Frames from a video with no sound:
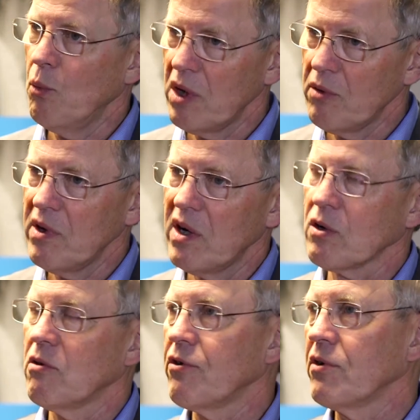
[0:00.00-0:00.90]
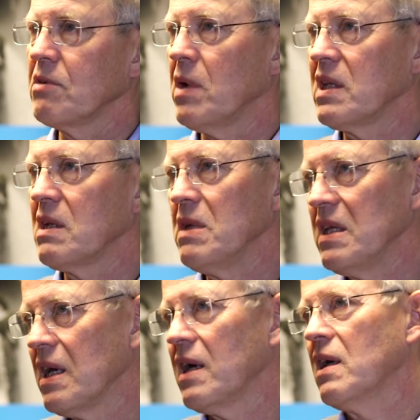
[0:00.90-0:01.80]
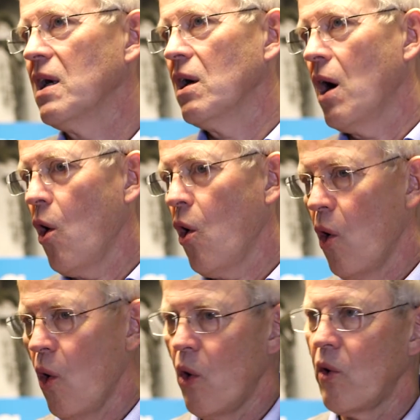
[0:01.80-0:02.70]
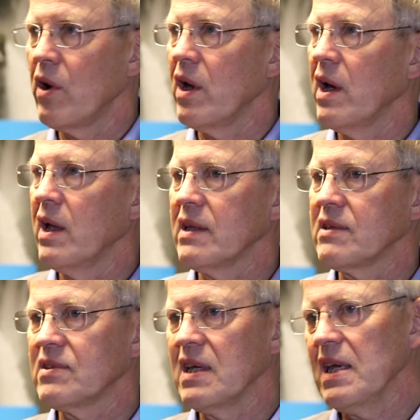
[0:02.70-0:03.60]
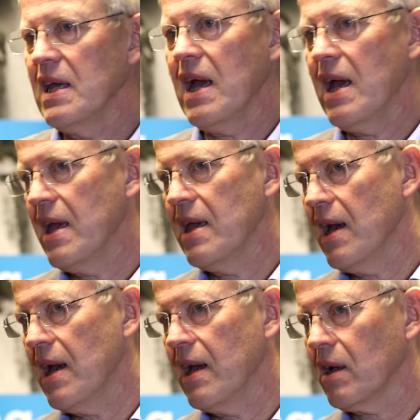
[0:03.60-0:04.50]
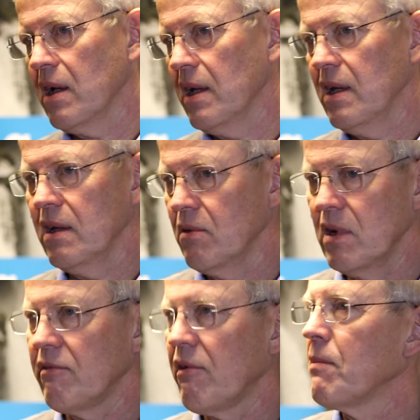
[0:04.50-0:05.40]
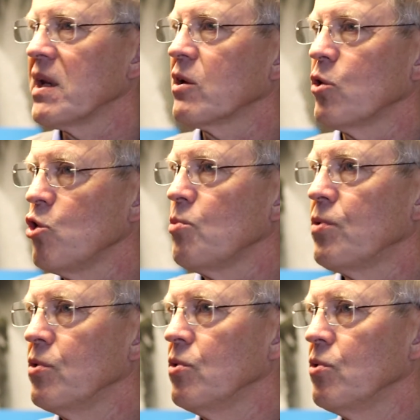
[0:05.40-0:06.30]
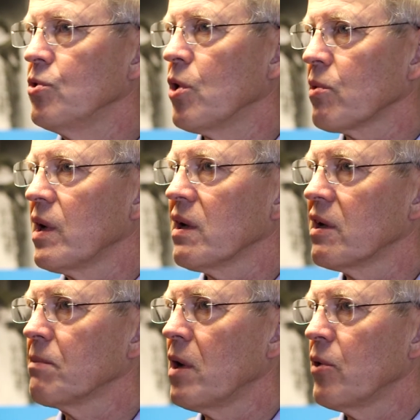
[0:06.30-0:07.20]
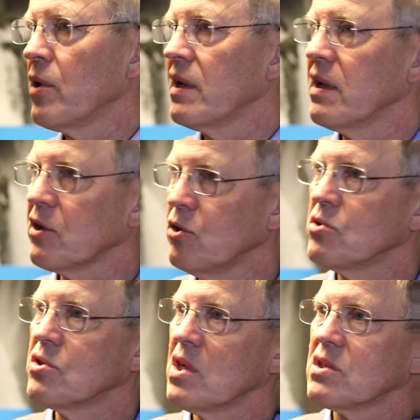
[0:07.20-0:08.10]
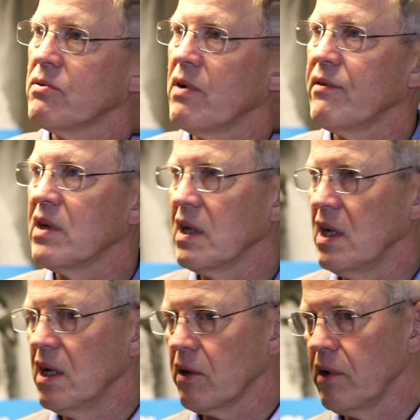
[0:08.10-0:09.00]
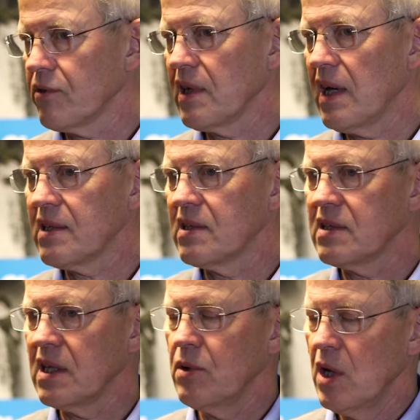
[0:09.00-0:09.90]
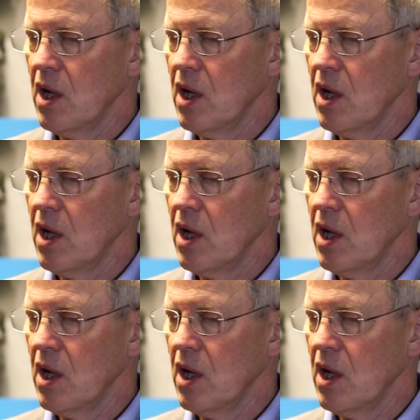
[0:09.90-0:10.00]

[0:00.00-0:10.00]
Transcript: when we are confronted by the media or let's say an environmental group who don't like hydropower and accuses us of having greenhouse gases, then